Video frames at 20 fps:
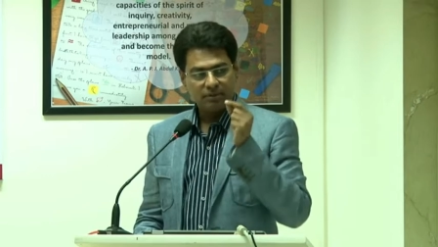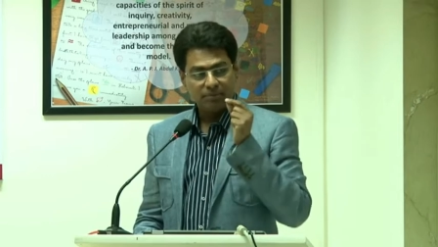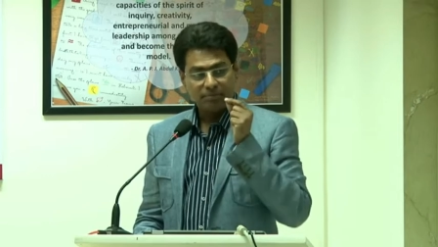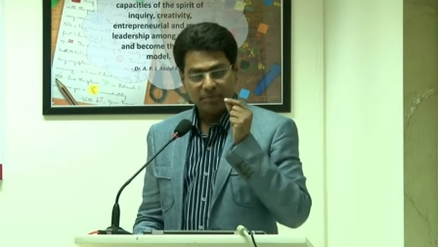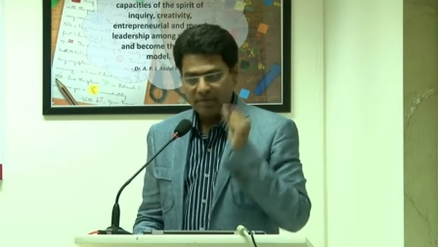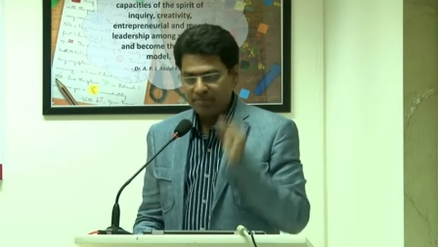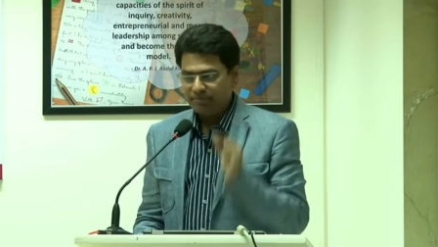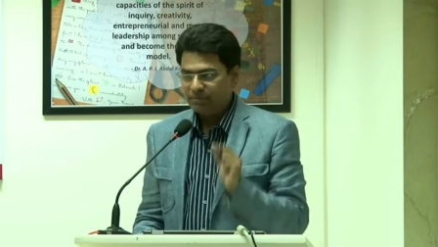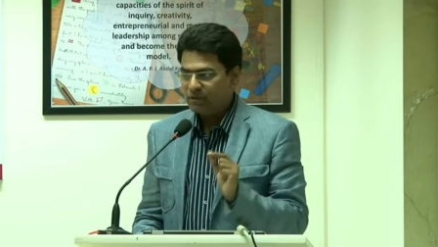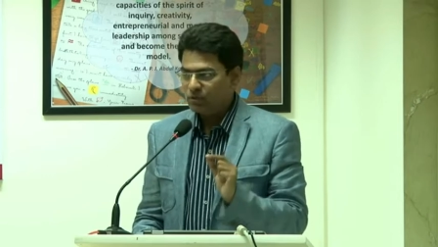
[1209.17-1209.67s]

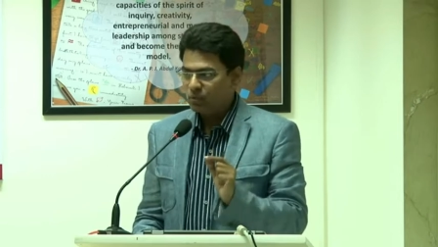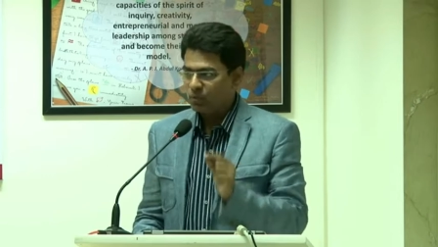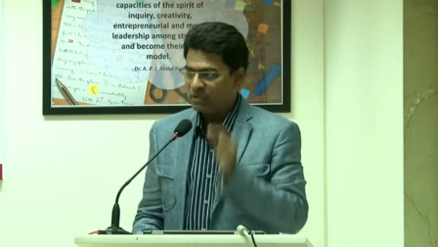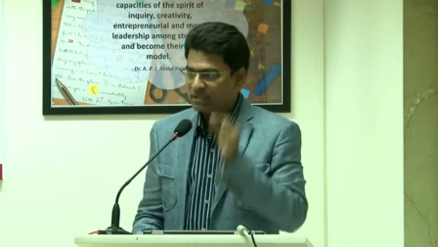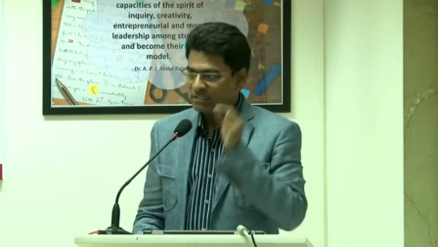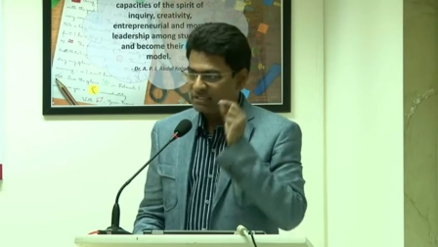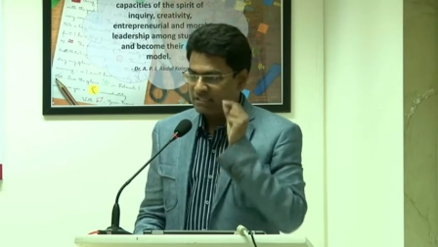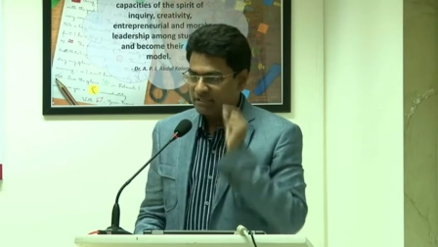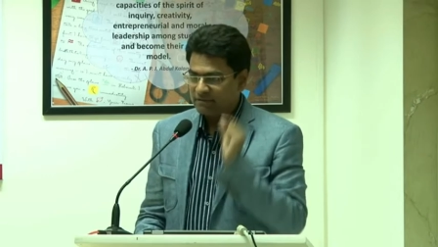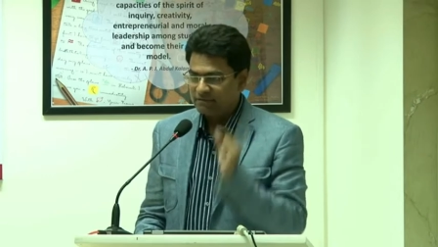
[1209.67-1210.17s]
people were
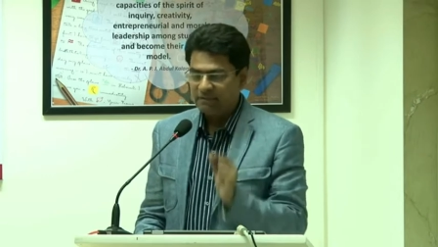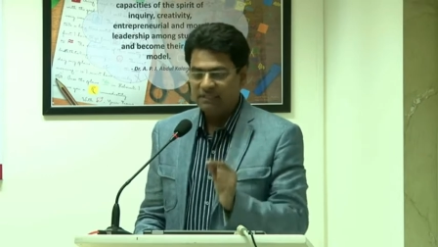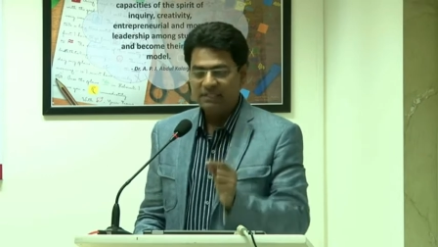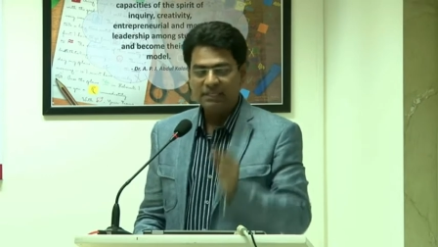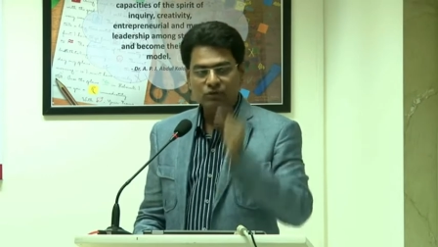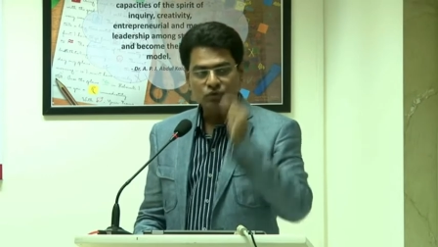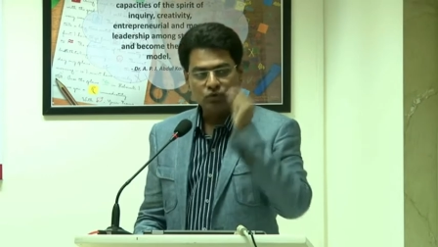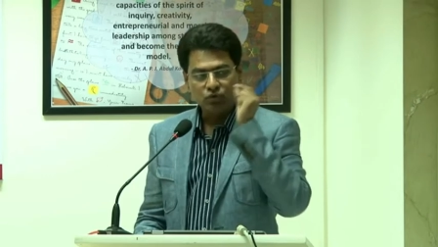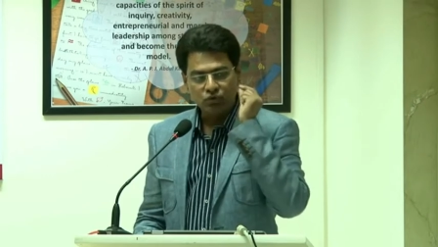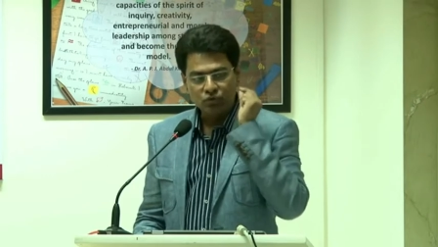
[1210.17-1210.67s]

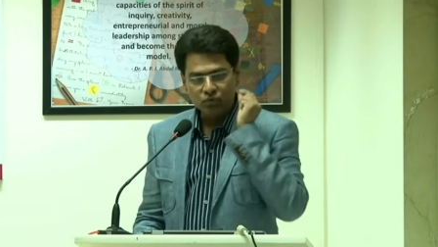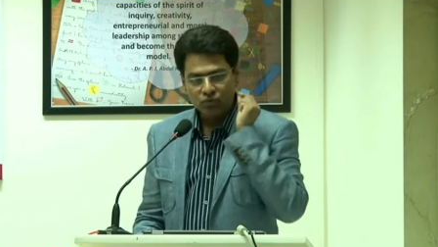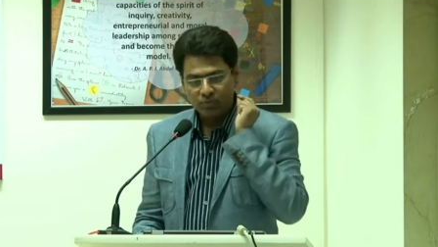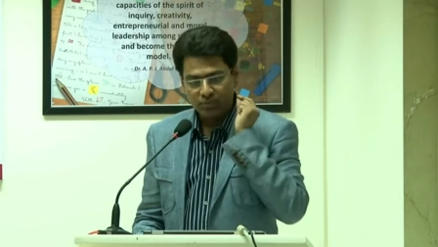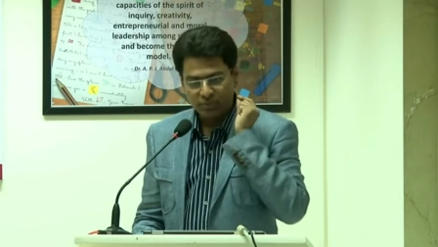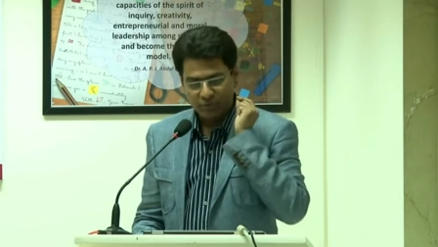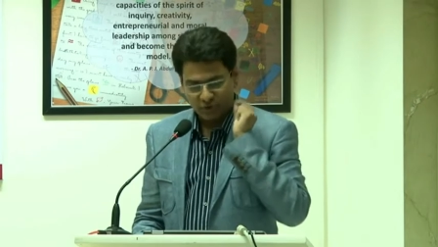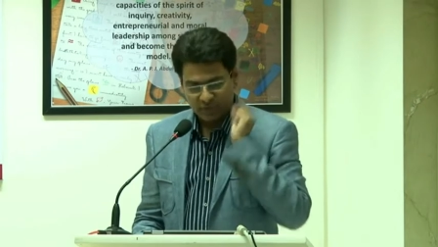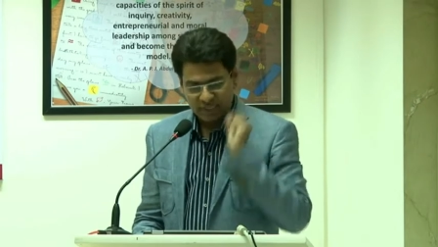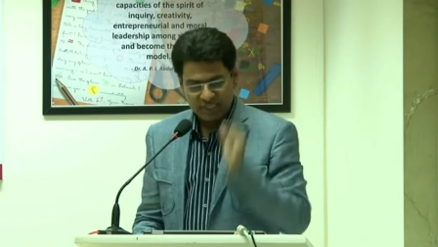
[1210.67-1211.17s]
civilian who
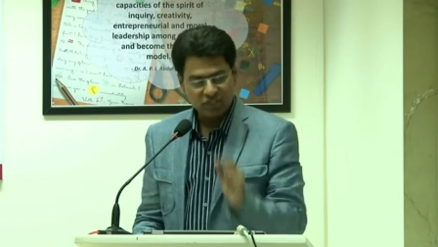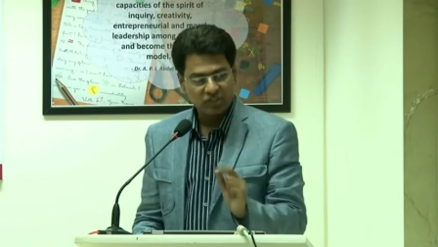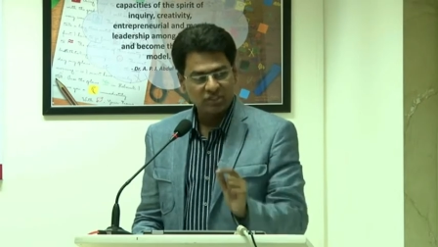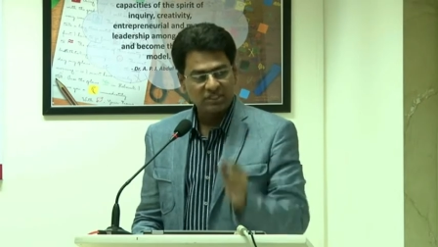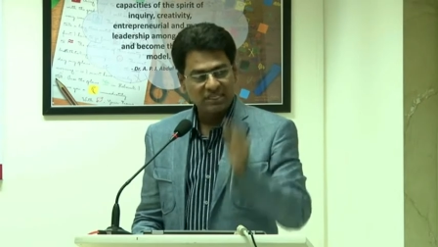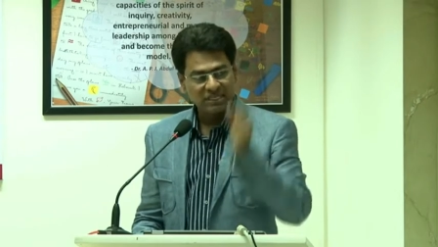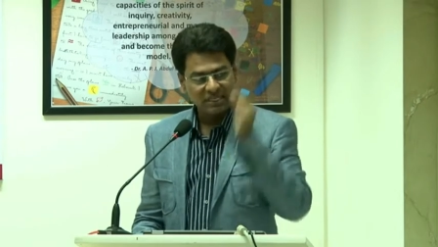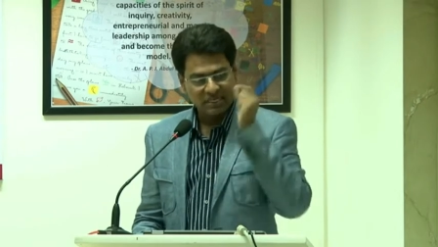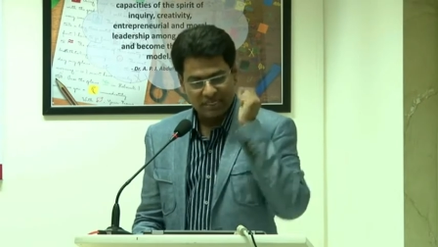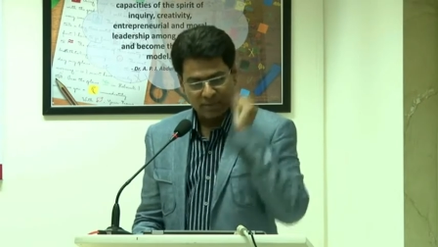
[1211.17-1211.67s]

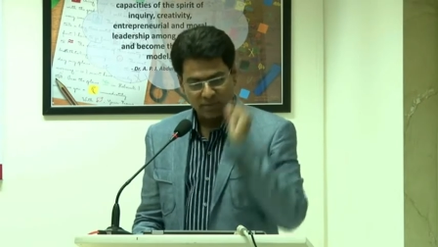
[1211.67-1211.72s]
protested